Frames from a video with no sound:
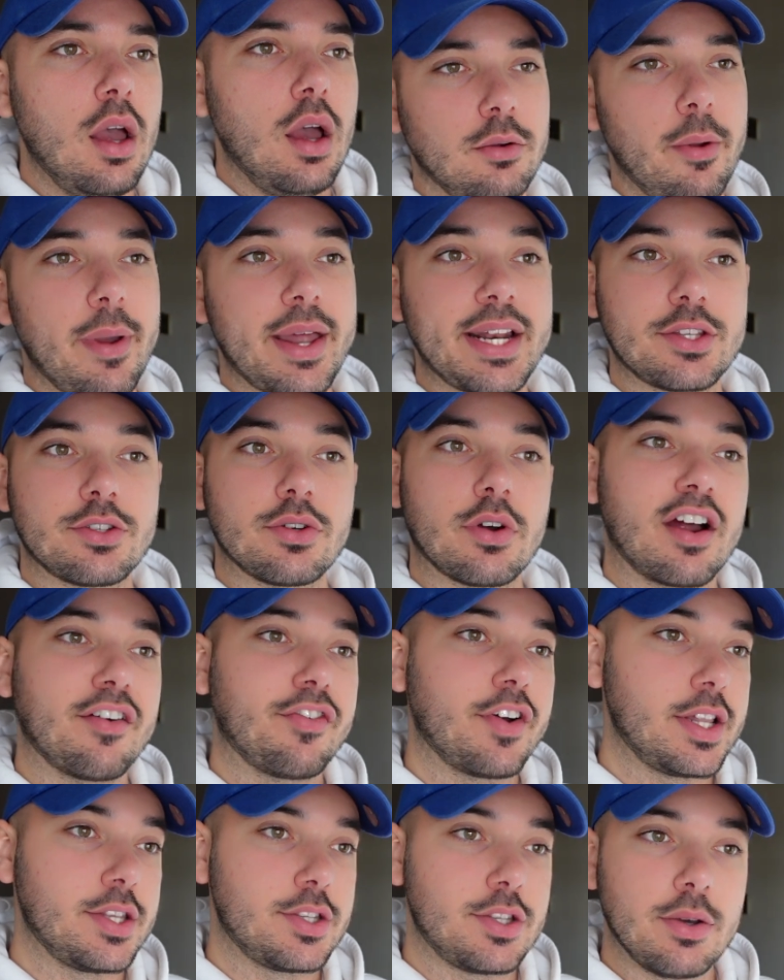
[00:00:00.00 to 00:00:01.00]
We went and saw our
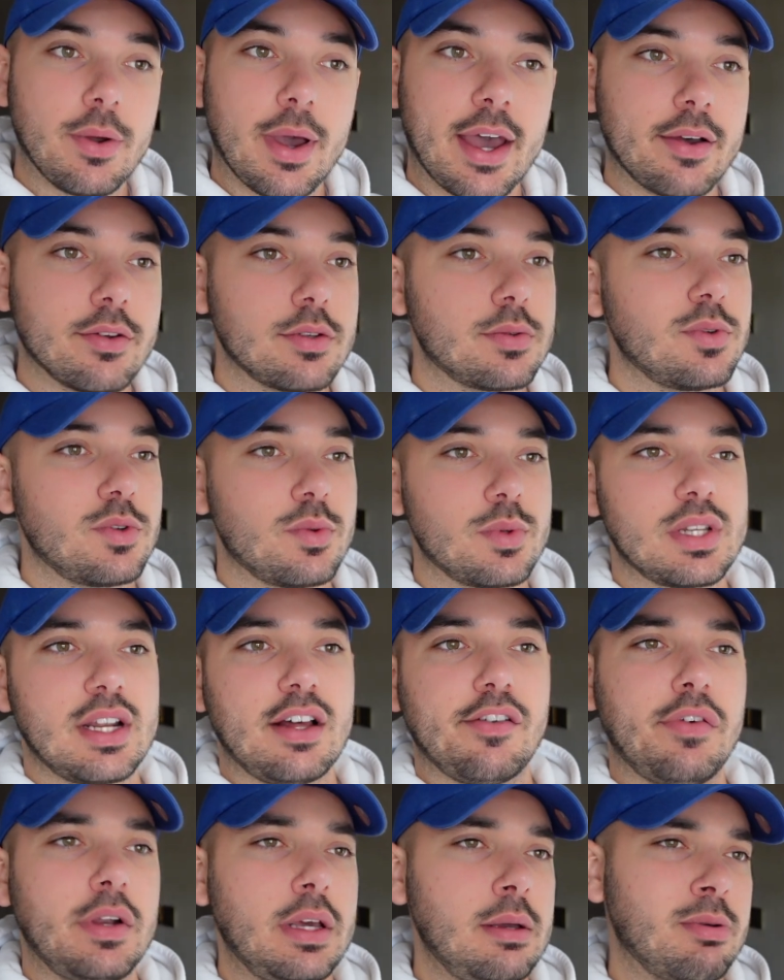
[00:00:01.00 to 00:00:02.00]
friend's new house, which was
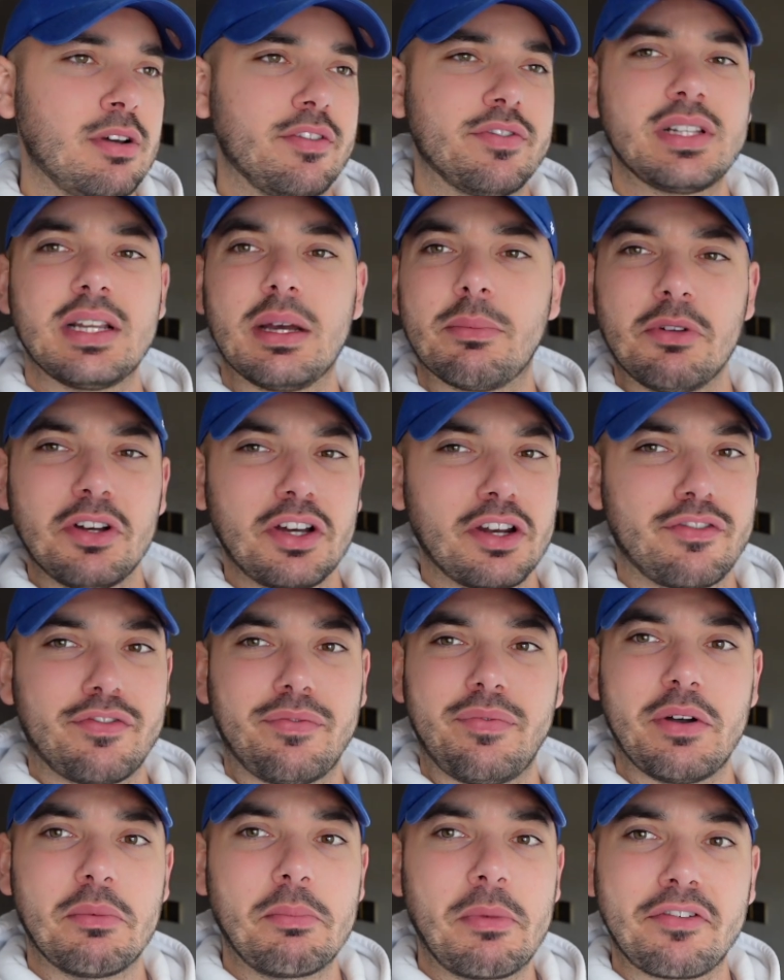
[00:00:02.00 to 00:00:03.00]
lovely. But obviously, I'm not going to
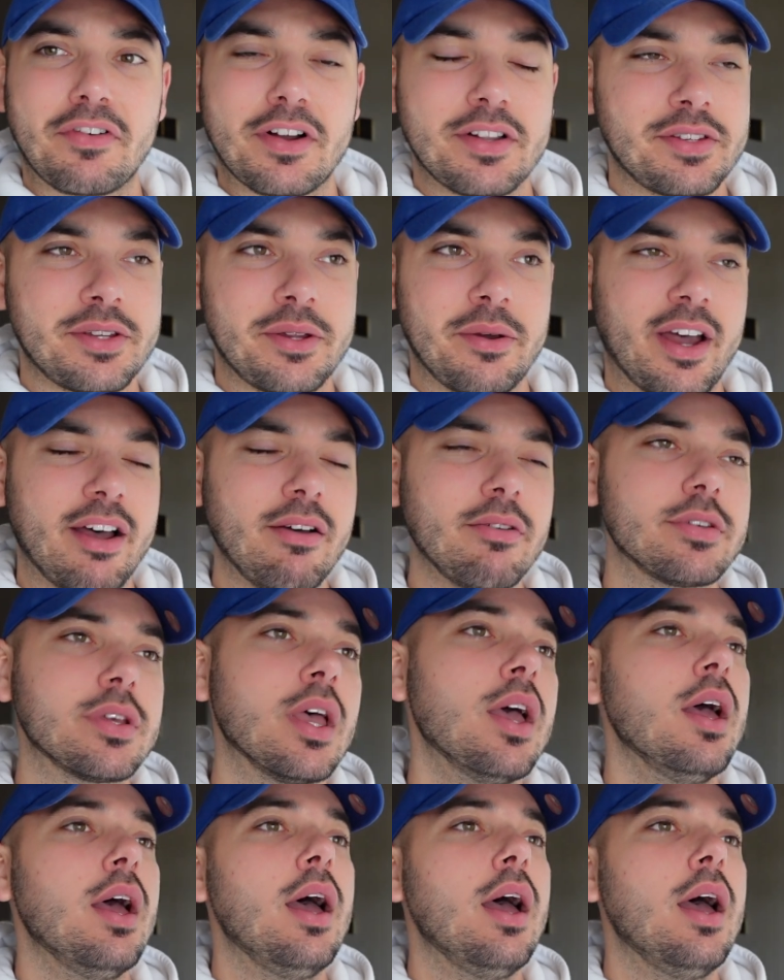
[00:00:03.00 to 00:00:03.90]
film my friend's new house.